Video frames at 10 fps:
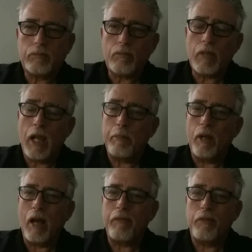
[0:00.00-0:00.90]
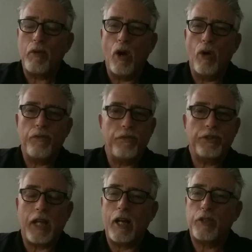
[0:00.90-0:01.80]
I pull off the road,
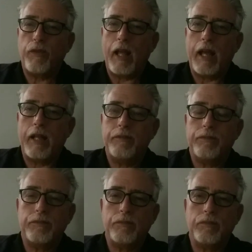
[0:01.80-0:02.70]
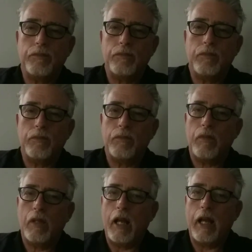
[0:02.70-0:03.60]
tire's flat.
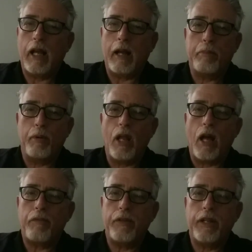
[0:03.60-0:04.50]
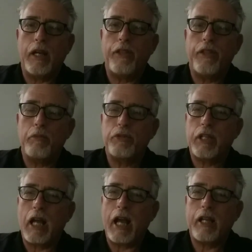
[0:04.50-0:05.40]
I pull off in there. There was a
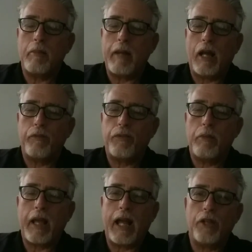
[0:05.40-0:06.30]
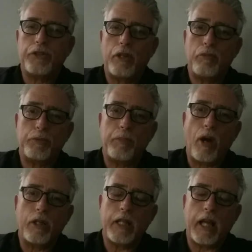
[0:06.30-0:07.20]
guy come out from the house I was parked
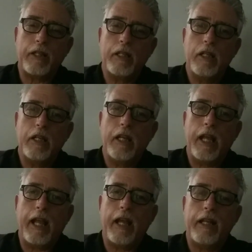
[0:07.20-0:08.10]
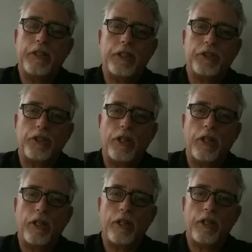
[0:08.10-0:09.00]
at. And he says, sir,
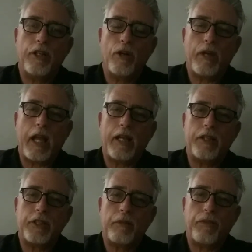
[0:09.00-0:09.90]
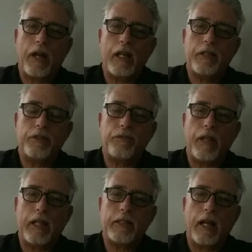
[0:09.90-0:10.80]
you okay? I said, I'm fine. It's flat
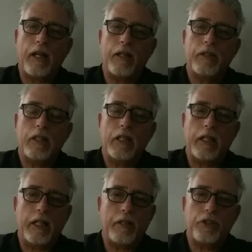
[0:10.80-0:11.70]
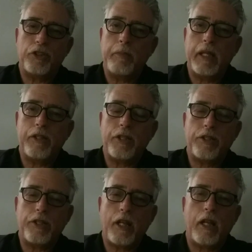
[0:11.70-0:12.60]
tire. And it's just me and chit-chat.
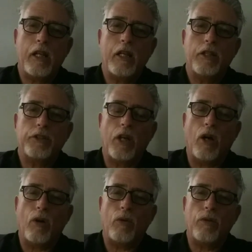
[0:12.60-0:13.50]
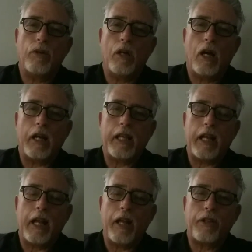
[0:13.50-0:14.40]
So I get out
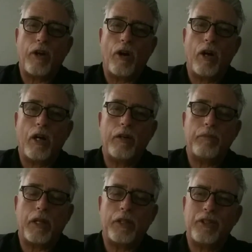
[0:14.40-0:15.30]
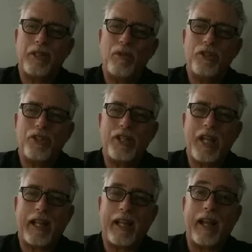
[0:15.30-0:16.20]
of the car. And I said, where's the jack
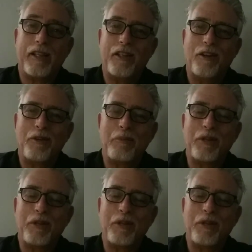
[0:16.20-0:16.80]
at? You know, I'm looking for